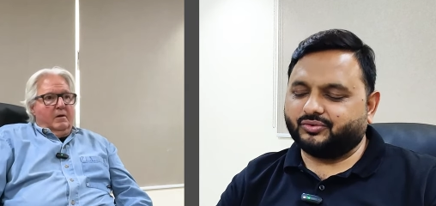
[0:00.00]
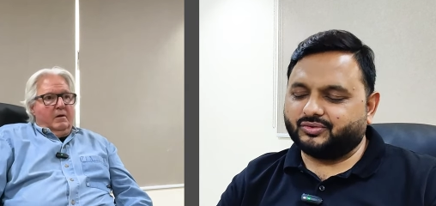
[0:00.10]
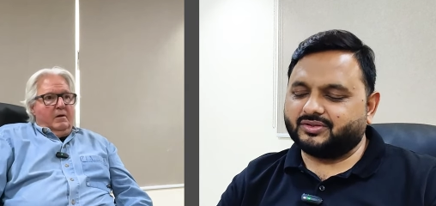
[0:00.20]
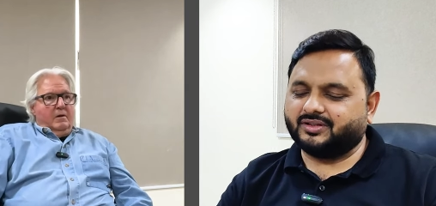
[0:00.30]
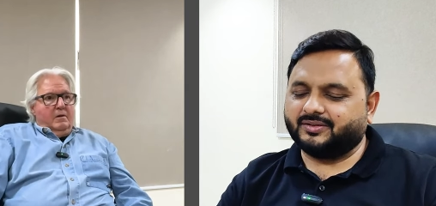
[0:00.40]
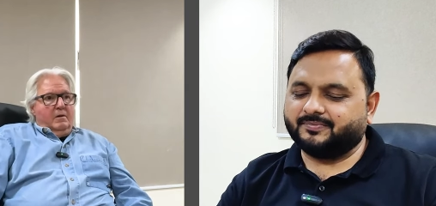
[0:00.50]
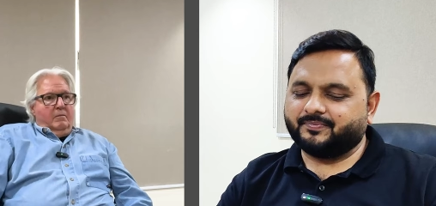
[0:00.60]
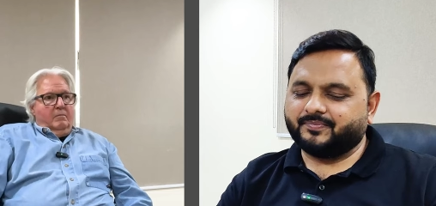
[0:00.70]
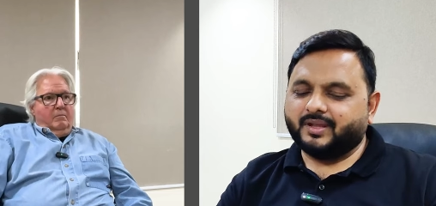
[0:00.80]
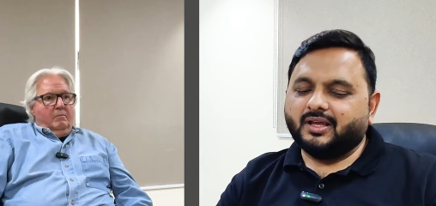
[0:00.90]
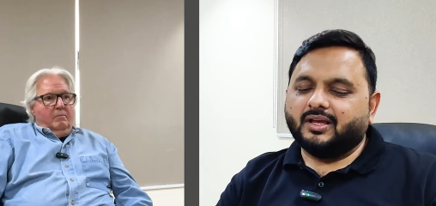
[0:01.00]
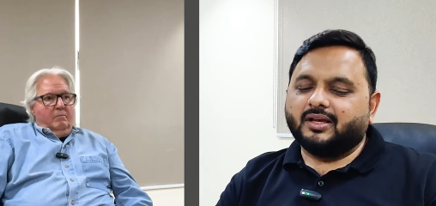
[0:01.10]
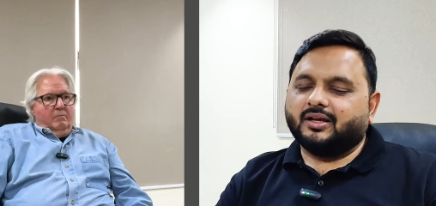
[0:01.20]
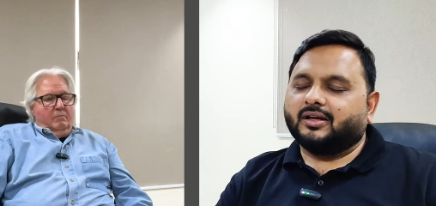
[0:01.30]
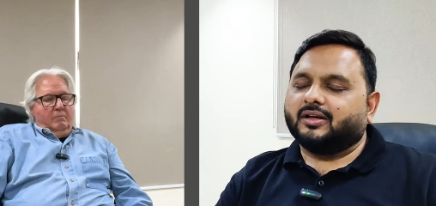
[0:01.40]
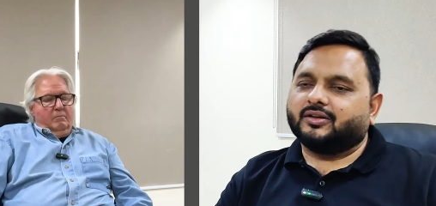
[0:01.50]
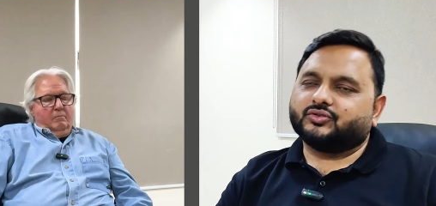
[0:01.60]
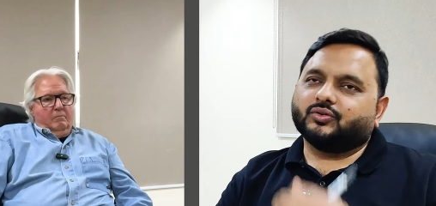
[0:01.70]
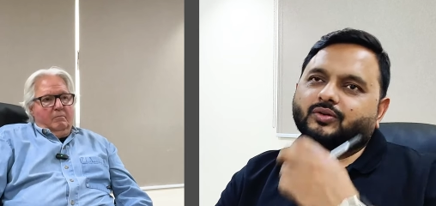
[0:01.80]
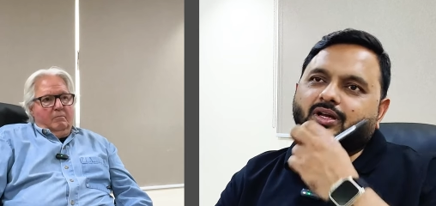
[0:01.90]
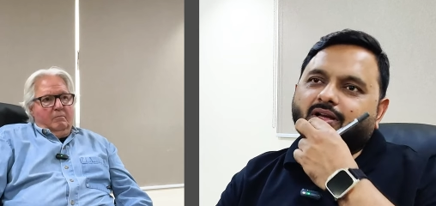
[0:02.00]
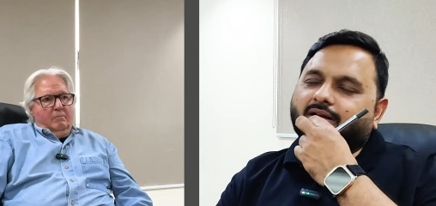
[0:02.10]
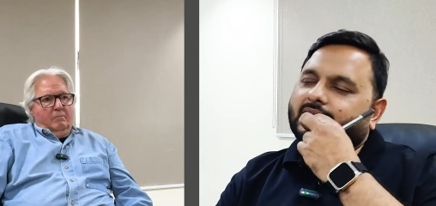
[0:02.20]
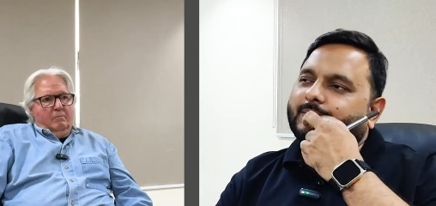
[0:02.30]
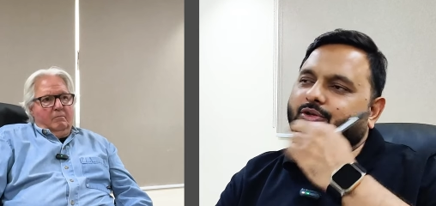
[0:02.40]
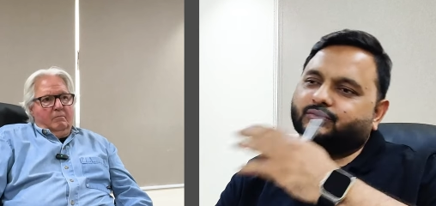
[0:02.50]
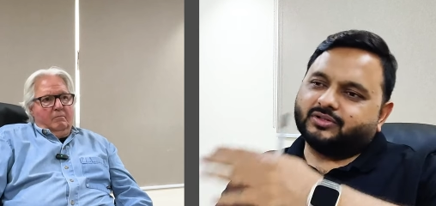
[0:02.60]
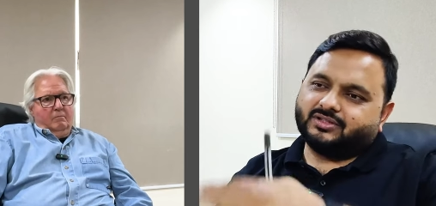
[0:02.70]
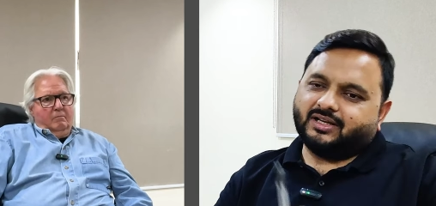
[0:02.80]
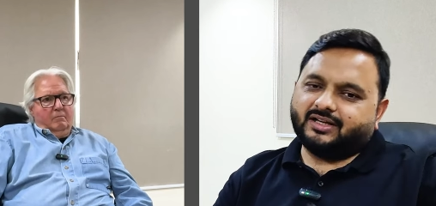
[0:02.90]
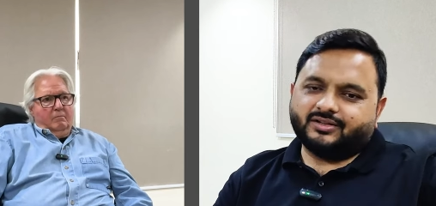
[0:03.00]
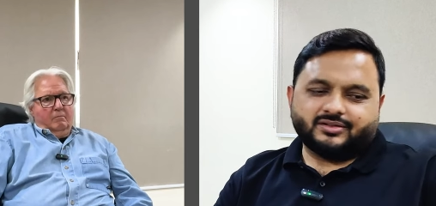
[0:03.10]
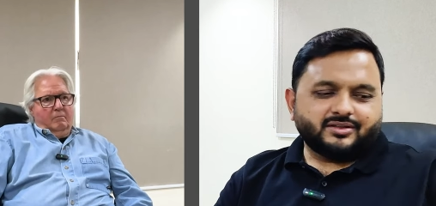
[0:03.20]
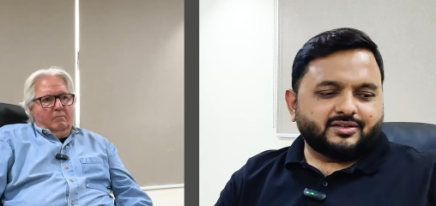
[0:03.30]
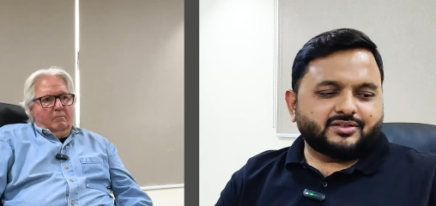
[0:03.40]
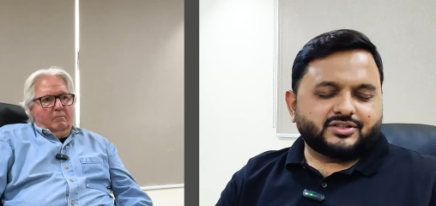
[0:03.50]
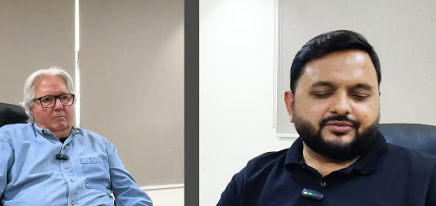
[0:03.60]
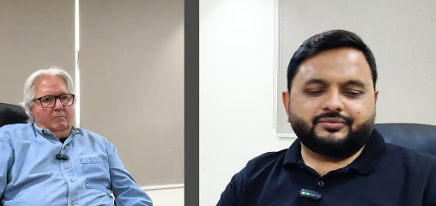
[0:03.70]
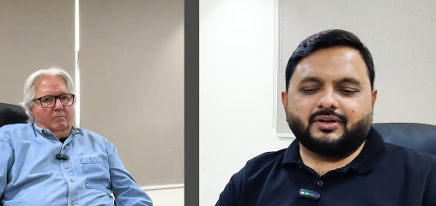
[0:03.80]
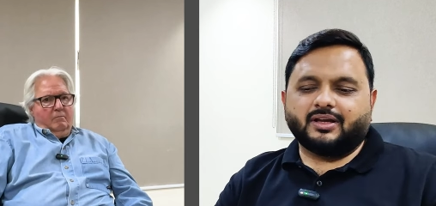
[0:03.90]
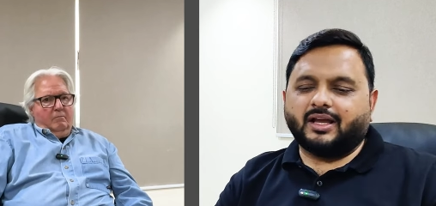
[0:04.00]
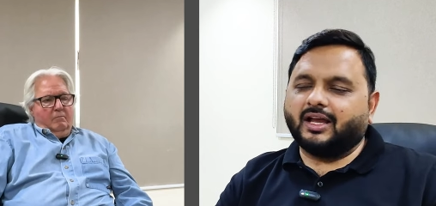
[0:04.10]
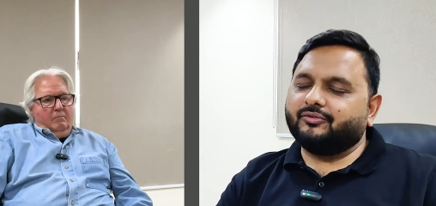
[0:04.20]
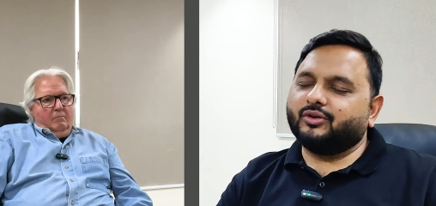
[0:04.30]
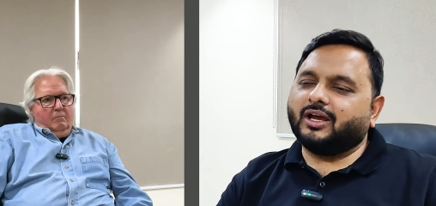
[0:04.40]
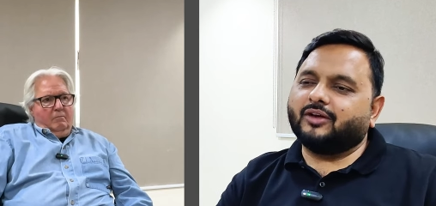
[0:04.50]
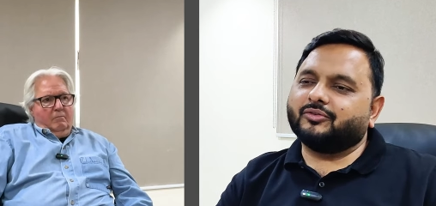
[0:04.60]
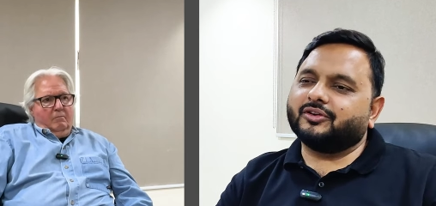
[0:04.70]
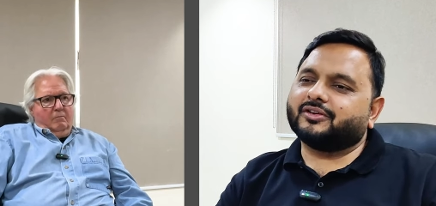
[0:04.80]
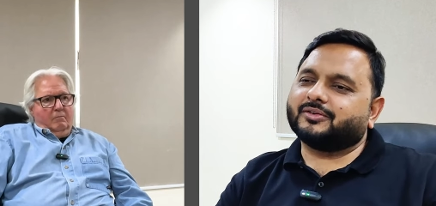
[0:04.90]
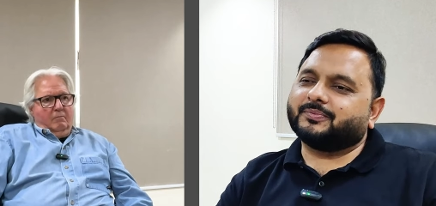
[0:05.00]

Speaker 1: of course. Yeah. So coming towards the end, uh, Chef, have you ever